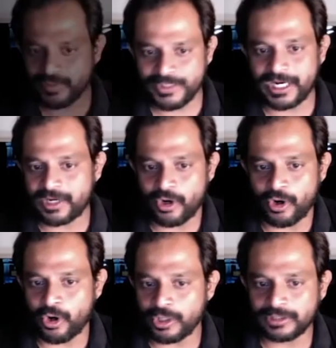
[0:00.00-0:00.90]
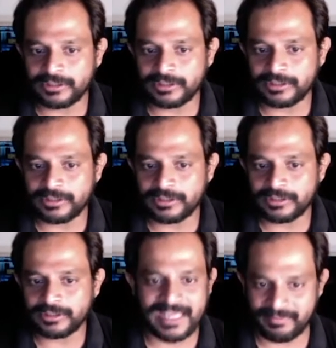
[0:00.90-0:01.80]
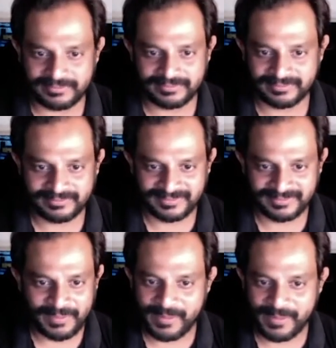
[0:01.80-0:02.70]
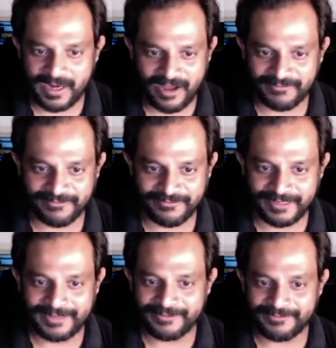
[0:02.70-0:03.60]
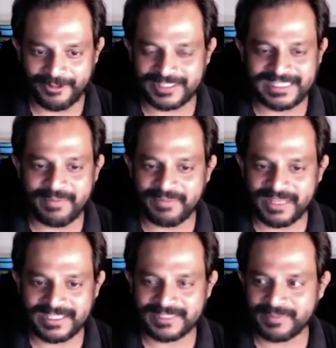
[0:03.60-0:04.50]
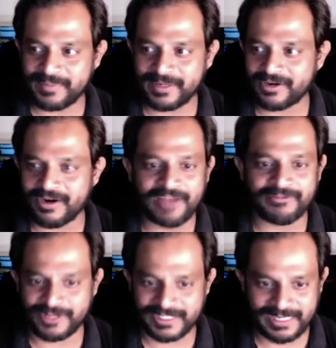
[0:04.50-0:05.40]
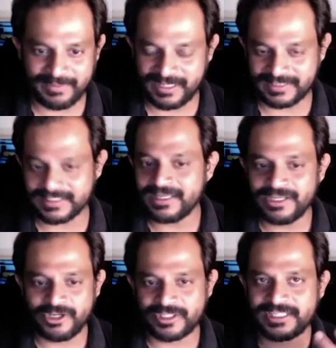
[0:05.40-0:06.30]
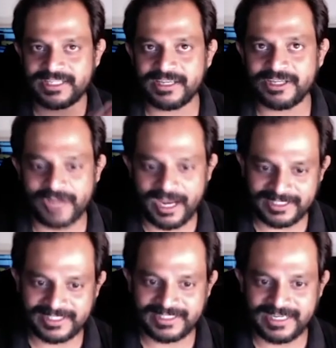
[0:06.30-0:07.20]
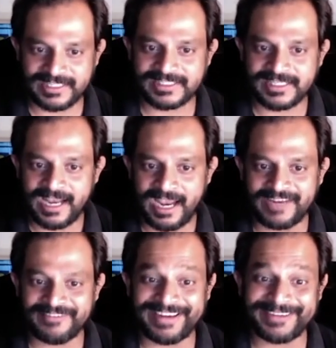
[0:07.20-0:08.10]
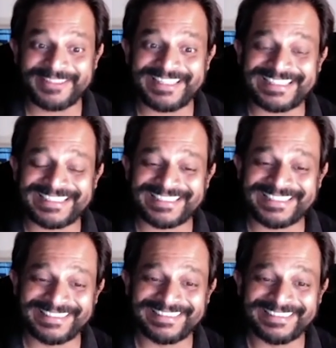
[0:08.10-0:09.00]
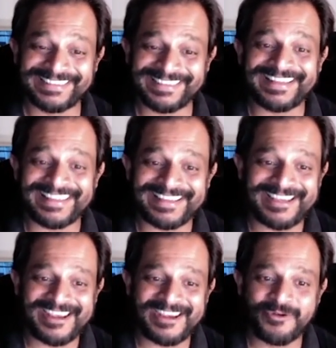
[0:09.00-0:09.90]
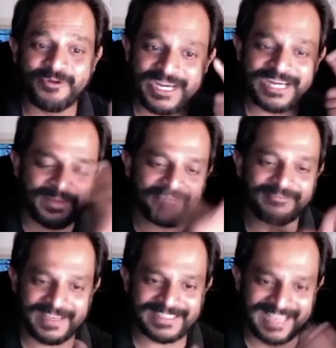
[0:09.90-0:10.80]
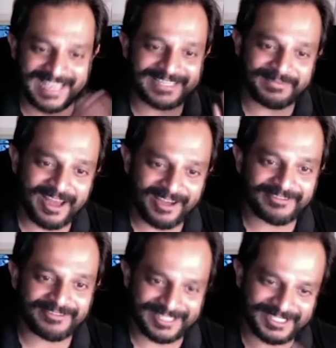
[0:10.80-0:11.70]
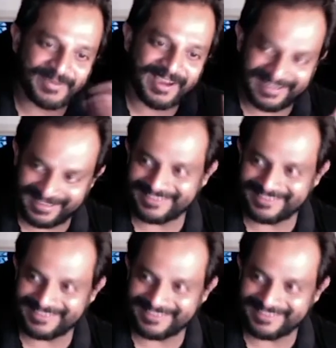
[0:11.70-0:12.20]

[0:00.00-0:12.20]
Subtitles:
are all the same. People laugh for the same things. People cry for the same things. You're sitting in the United States, and if I do this, you read my face as I'm laughing, smiling,